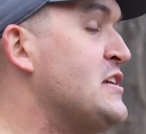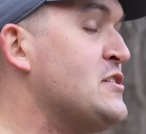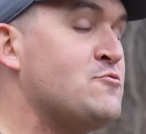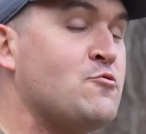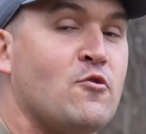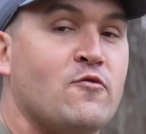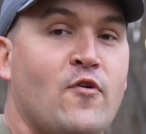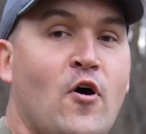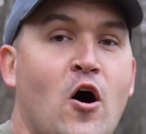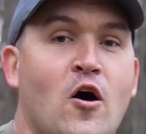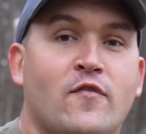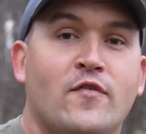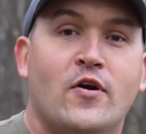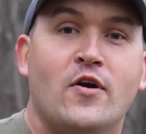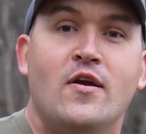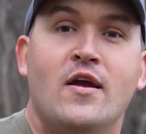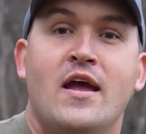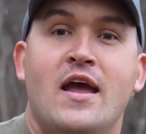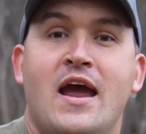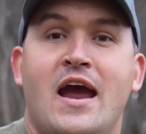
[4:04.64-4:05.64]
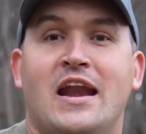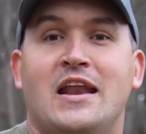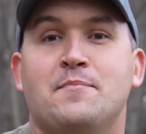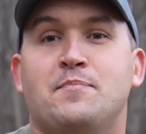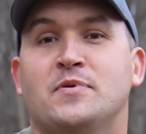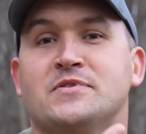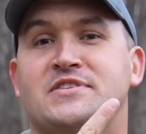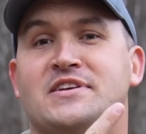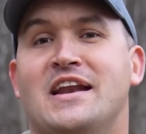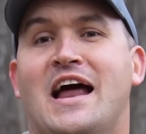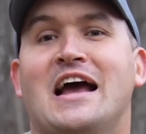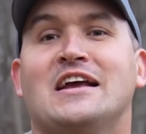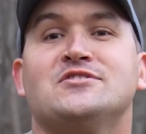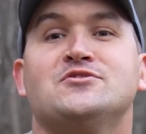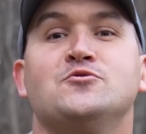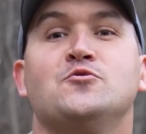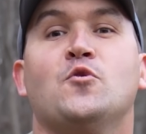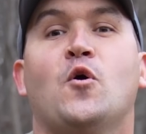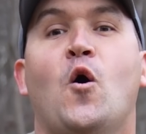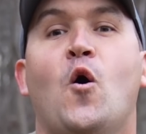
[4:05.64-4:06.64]
his revolver, and he puts a
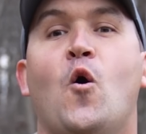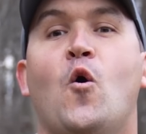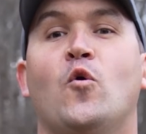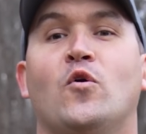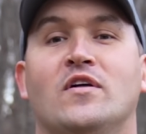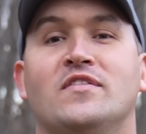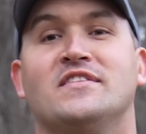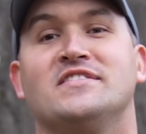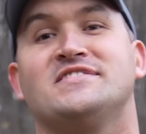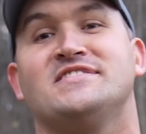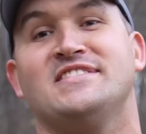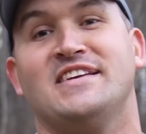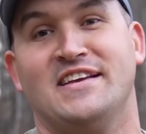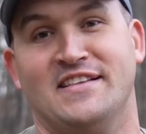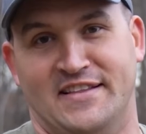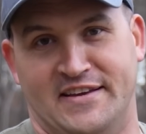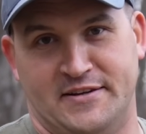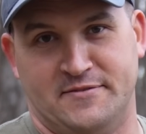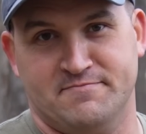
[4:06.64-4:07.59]
nice new hole in the ceiling.